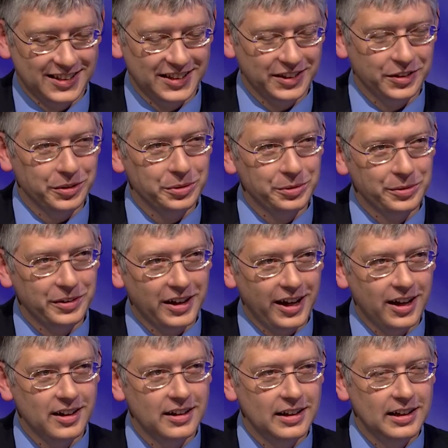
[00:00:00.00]
to go through
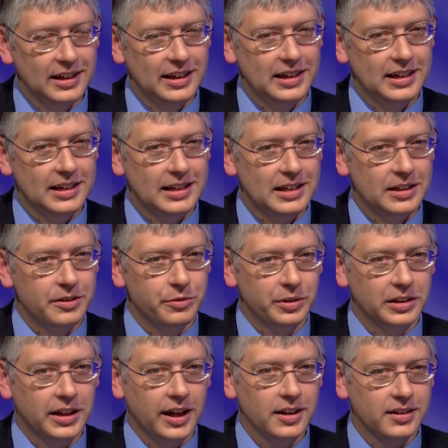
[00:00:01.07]
that. And
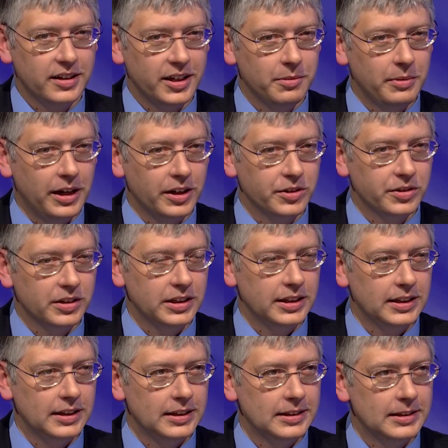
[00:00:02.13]
during that time,
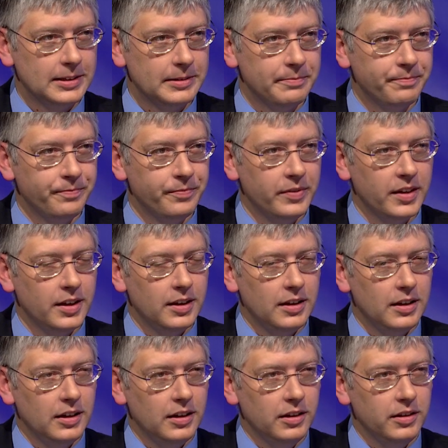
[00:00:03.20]
actually,
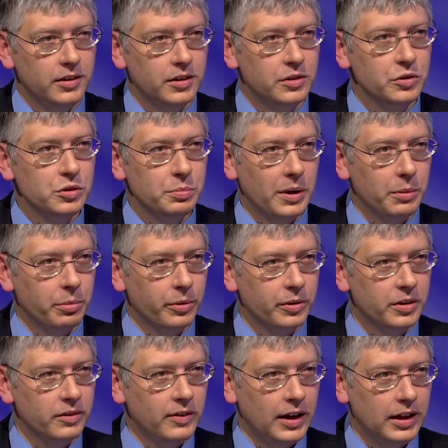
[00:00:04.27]
the newspaper
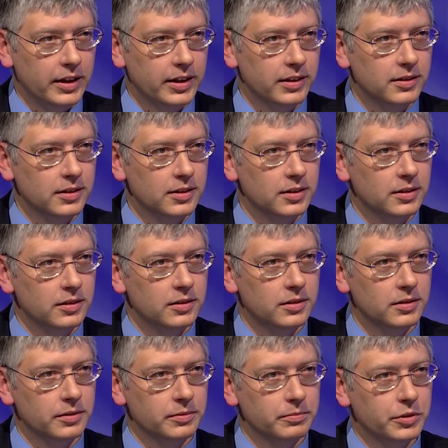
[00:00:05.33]
in the Valley, the
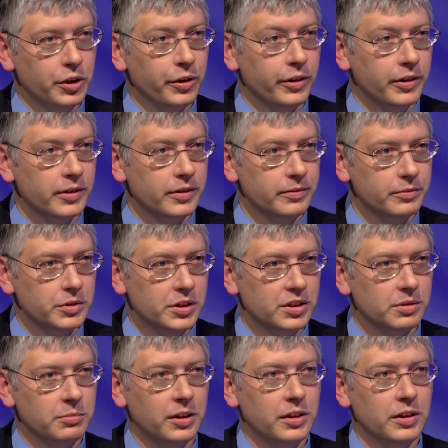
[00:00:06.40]
Current, which is
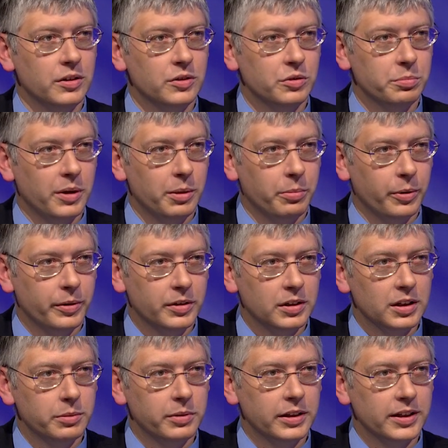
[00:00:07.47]
a monthly newspaper, and the
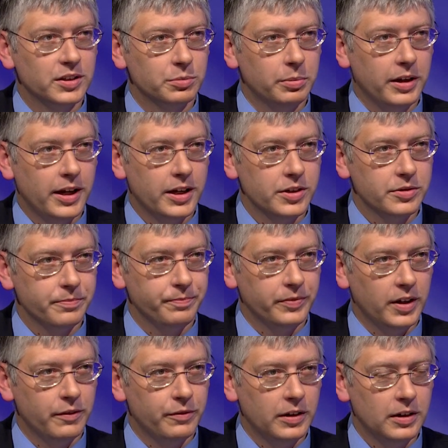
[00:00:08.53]
Liberty Lake Splash,
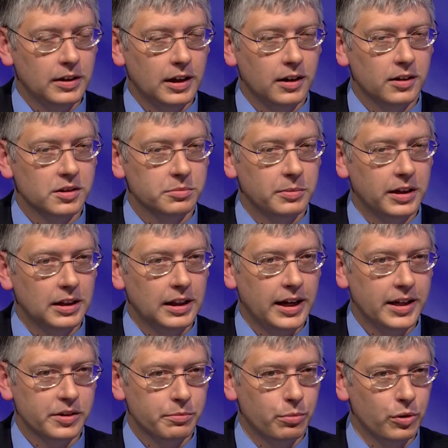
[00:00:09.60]
I found out as my
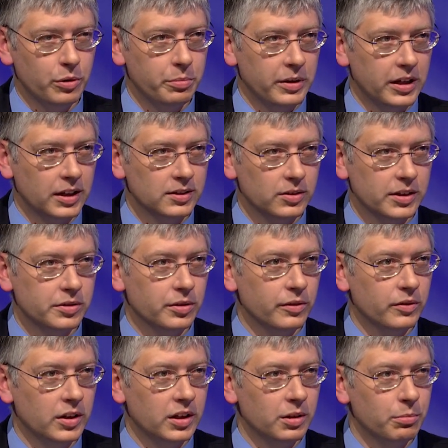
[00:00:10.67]
last board meeting. So I
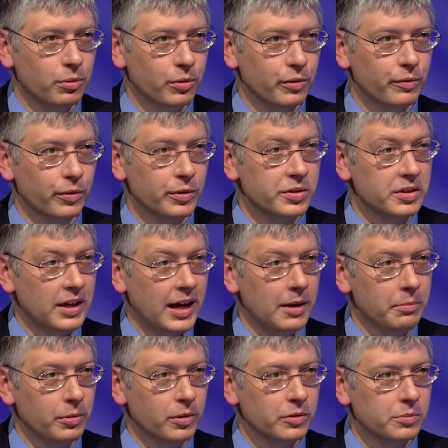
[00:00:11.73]
served on the board for
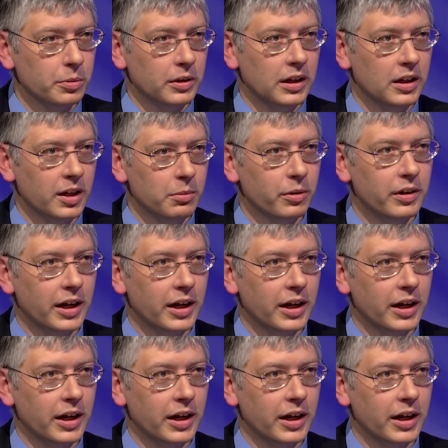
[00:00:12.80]
SNAP, or Spokane Neighborhood